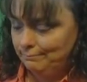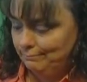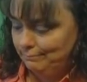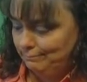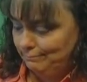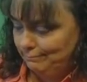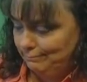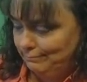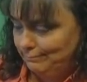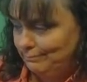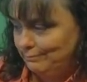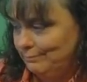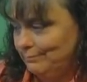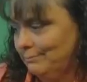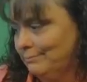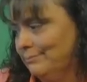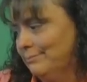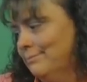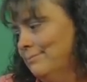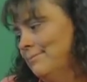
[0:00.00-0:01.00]

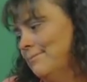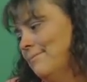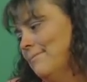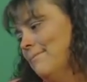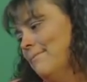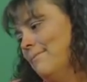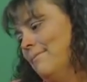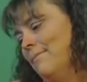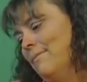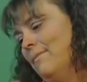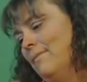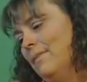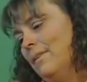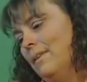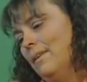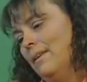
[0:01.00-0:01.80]
[no speech]